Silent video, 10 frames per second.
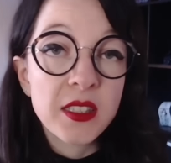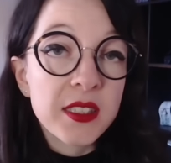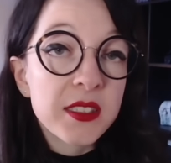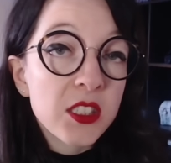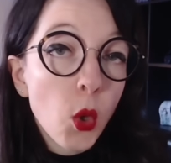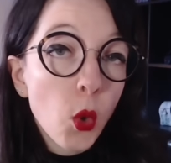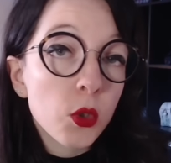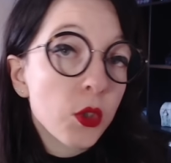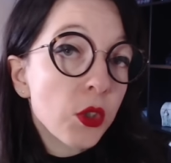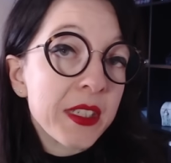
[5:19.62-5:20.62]
This is
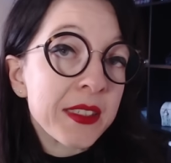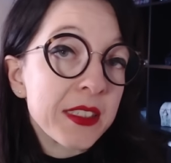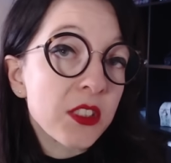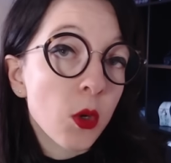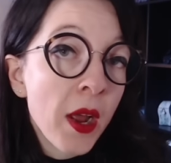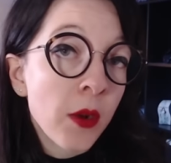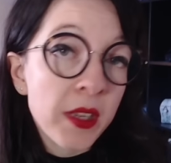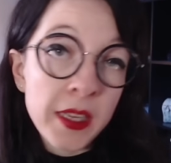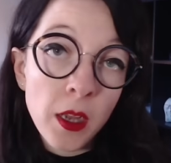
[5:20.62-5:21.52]
colder than the surrounding